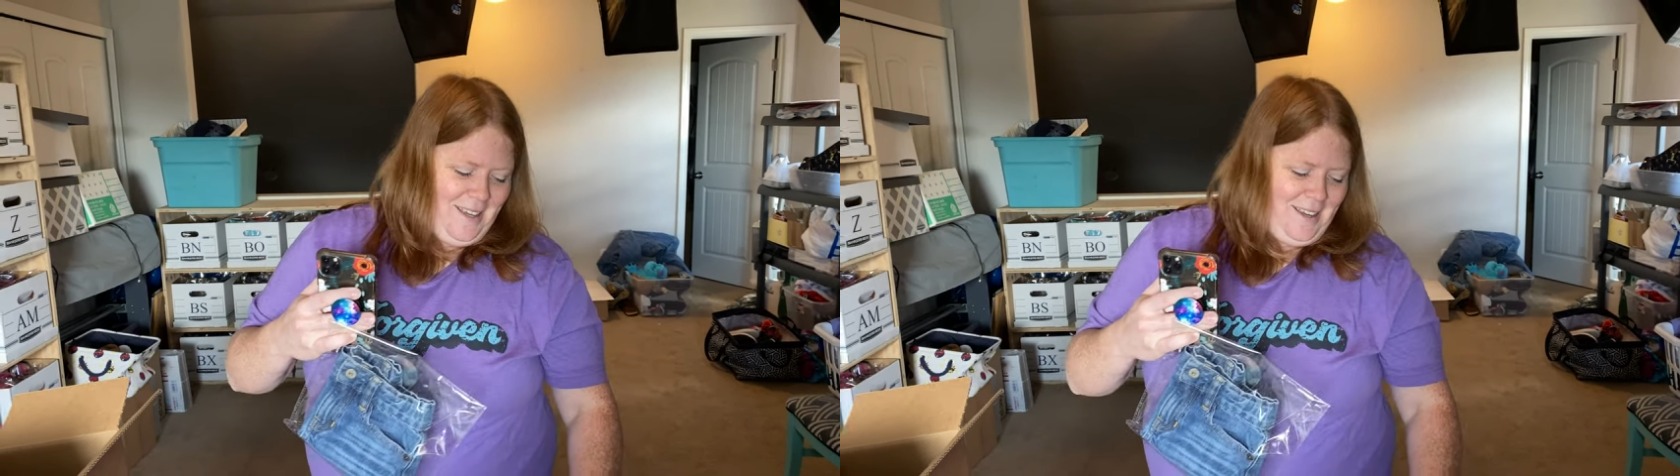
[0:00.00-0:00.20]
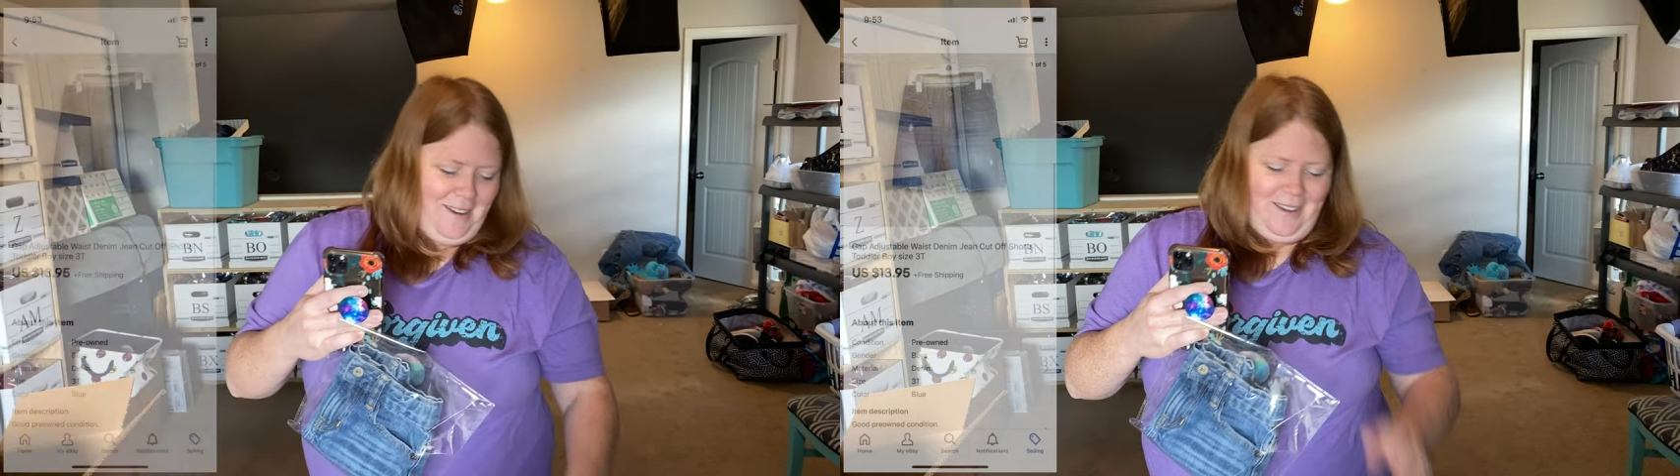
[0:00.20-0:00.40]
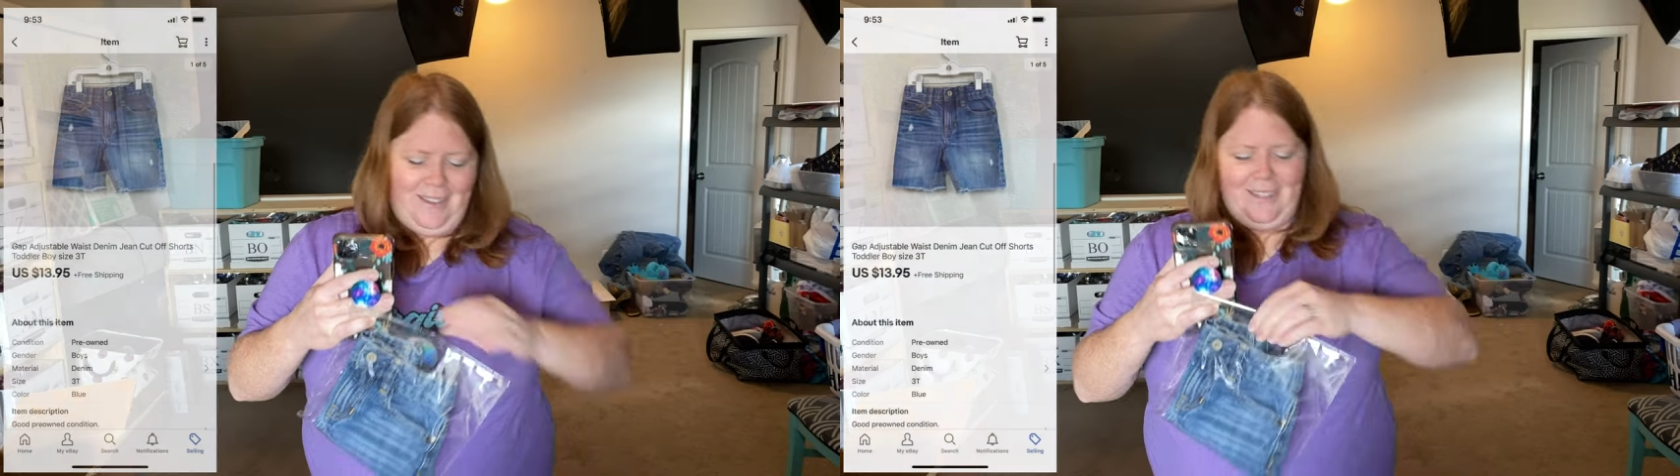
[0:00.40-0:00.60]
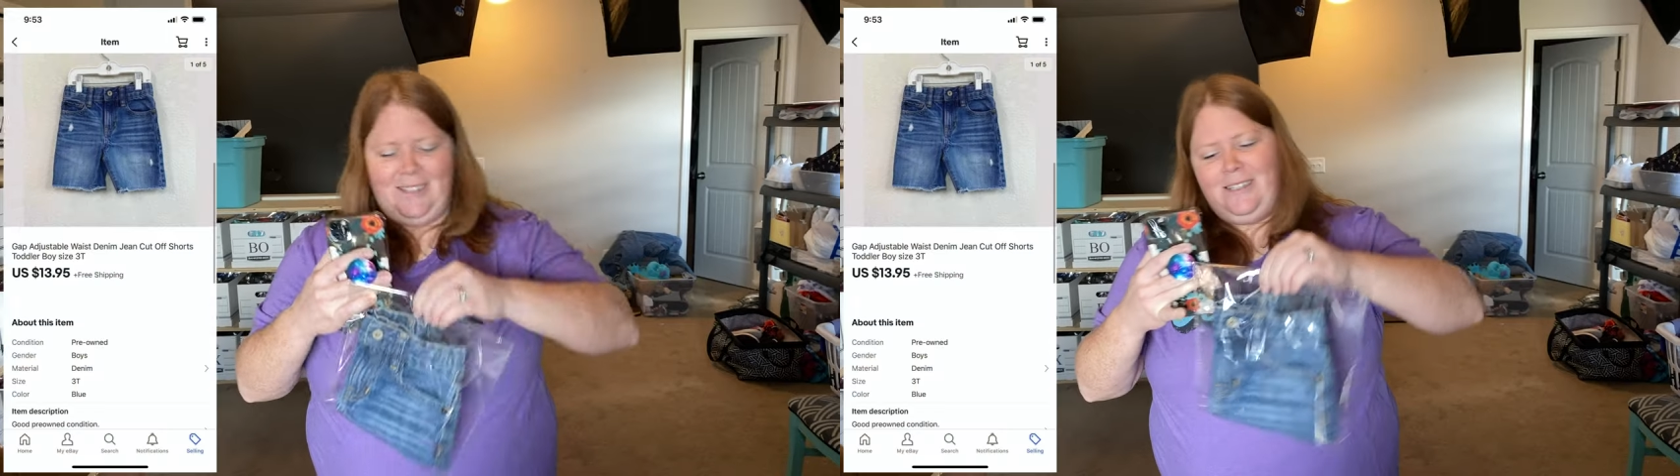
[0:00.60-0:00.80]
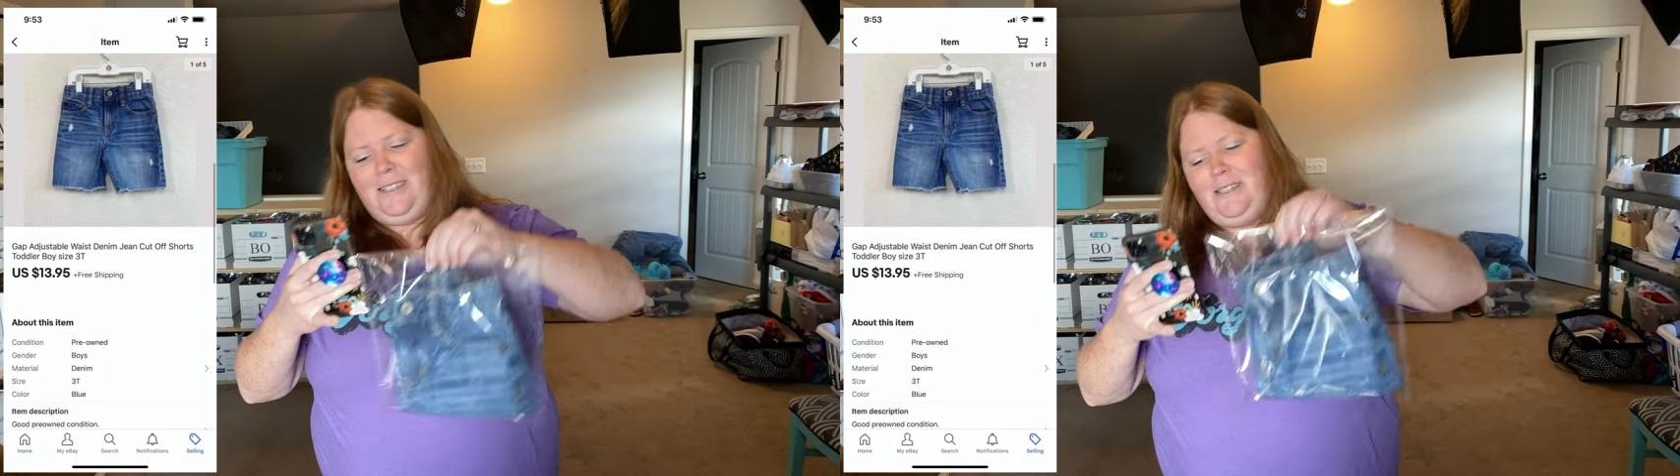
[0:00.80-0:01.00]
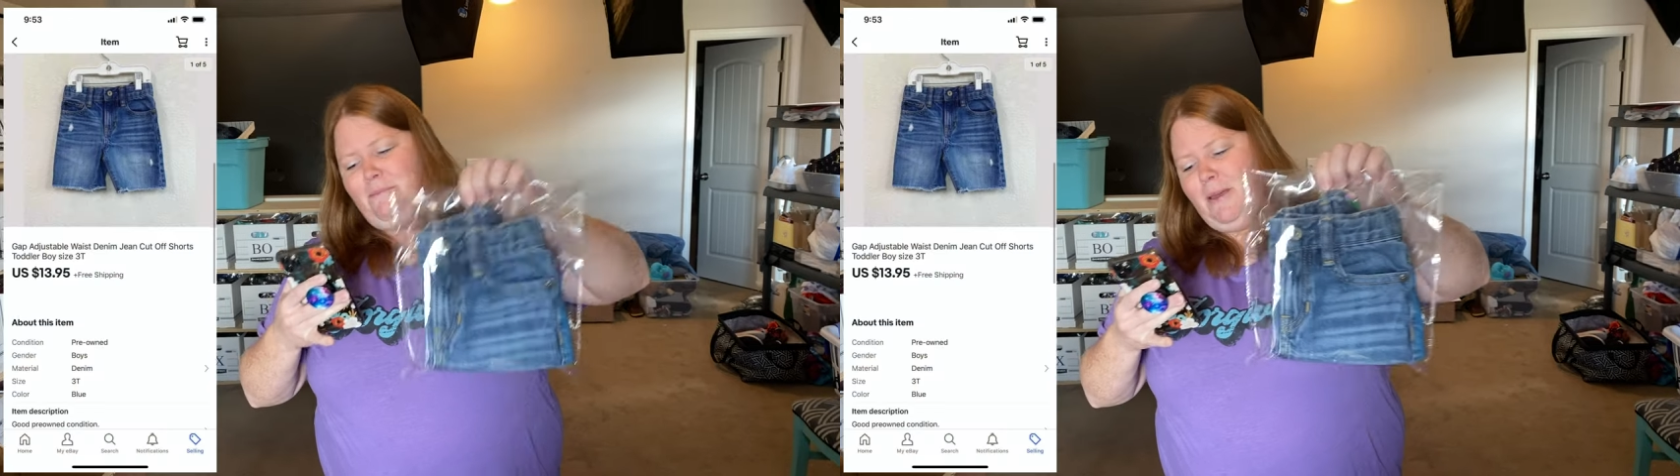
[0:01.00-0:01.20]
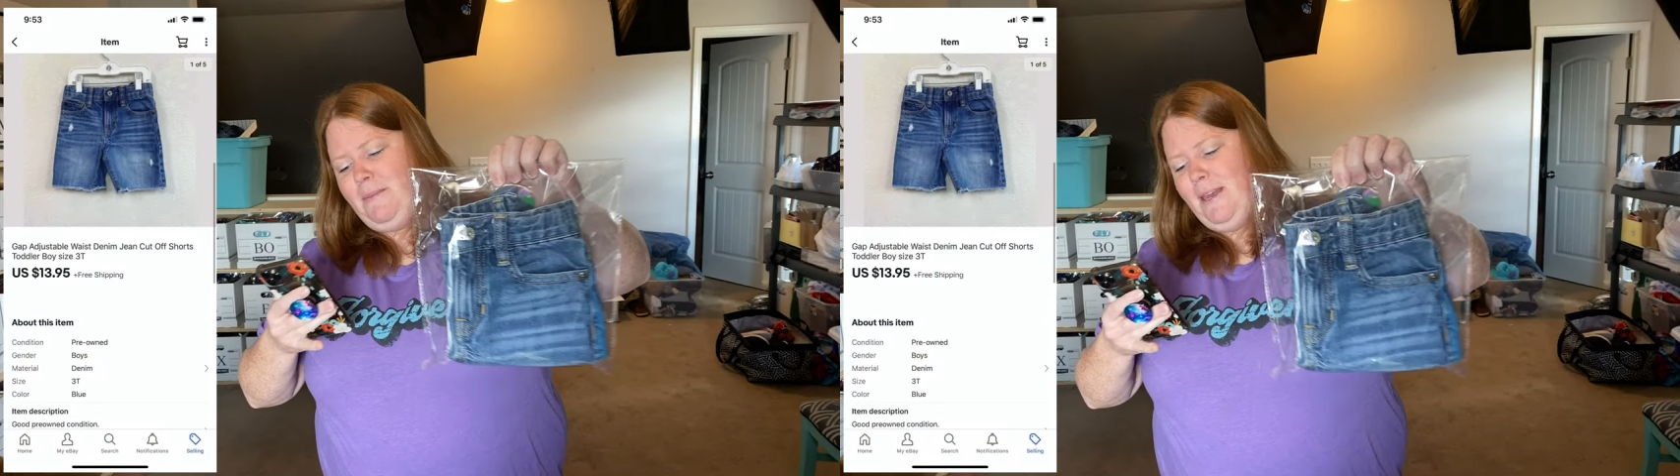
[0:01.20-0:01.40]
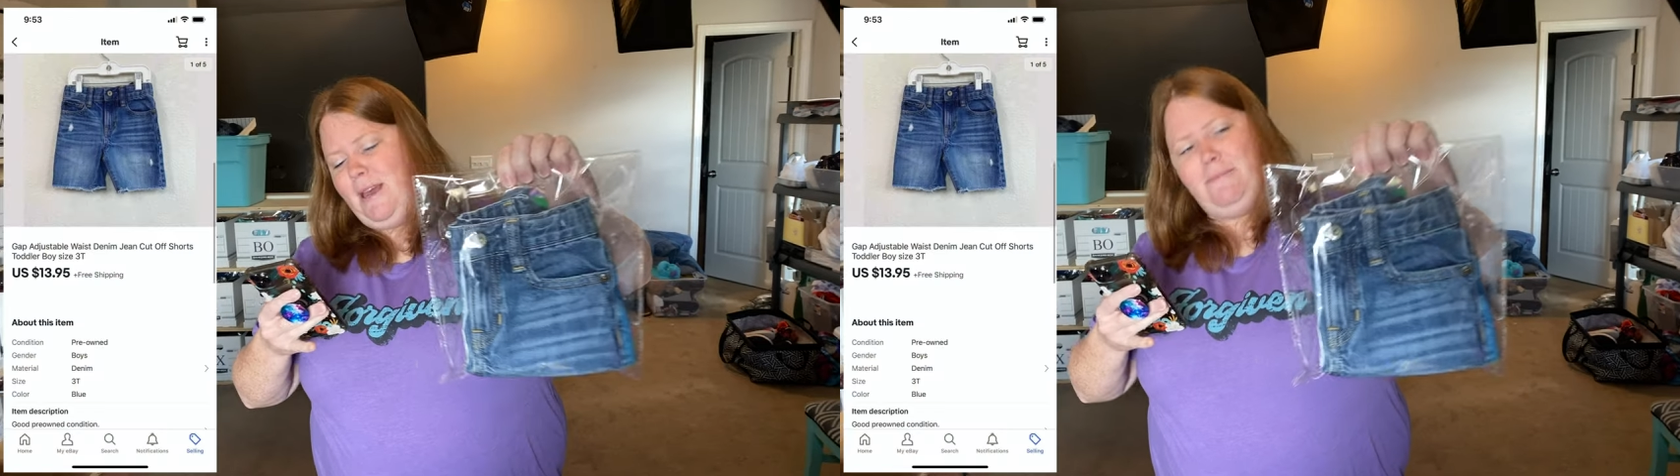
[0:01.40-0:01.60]
All right, these are just some
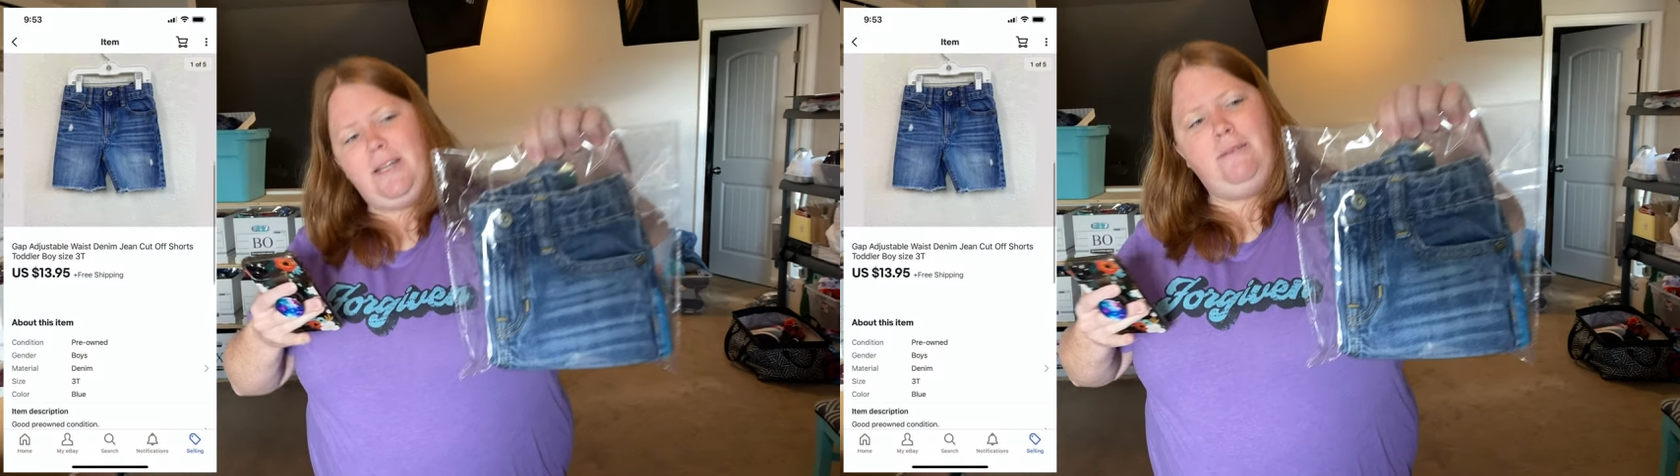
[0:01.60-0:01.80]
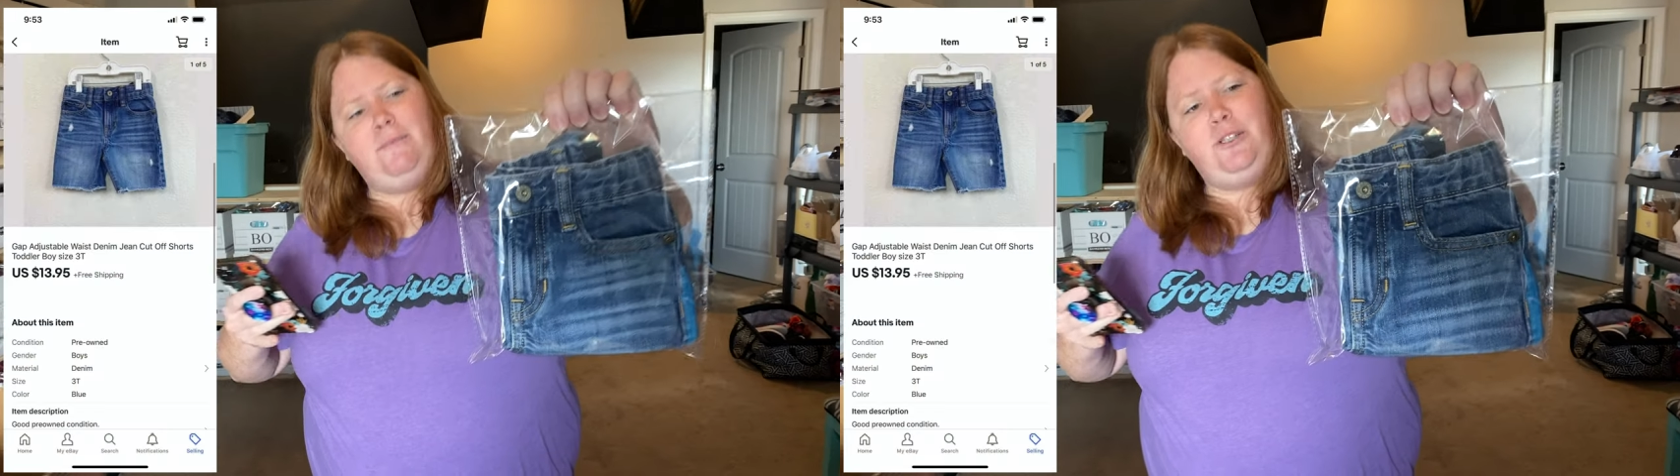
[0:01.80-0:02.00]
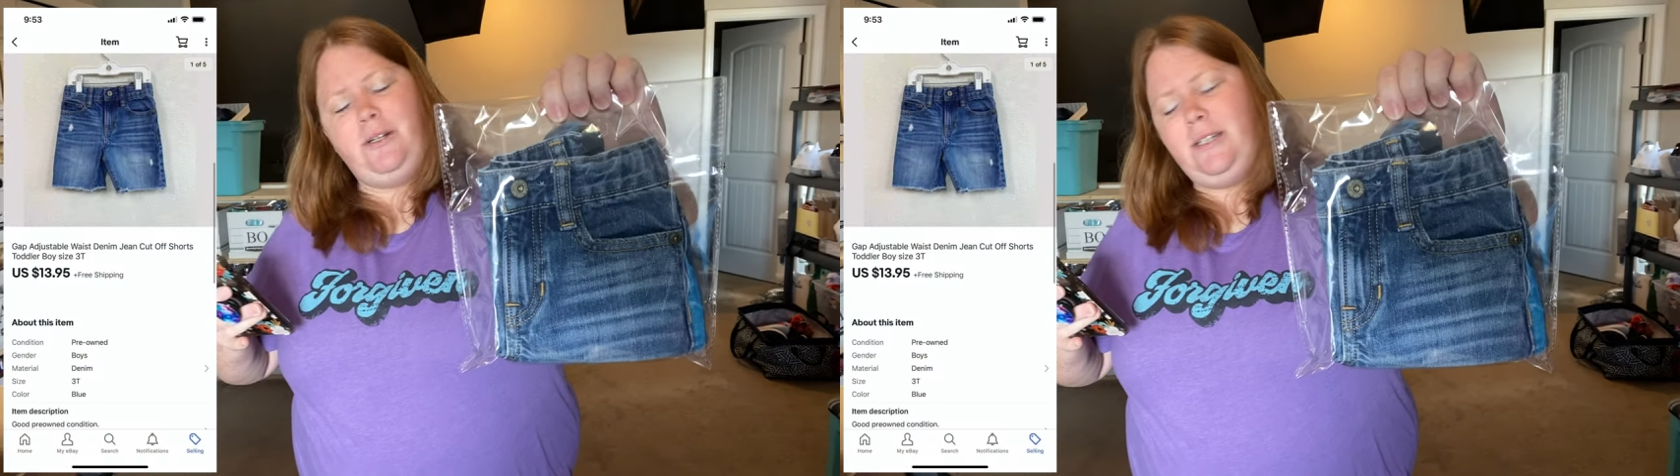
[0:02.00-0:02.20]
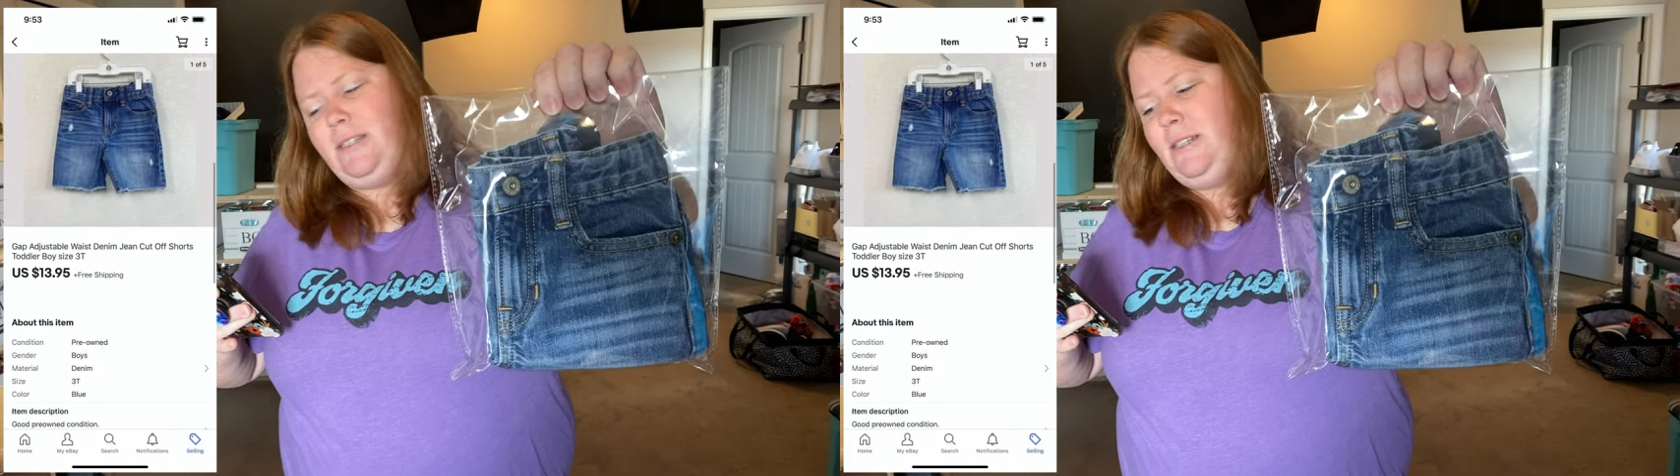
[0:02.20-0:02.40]
Baby Gap denim shorts.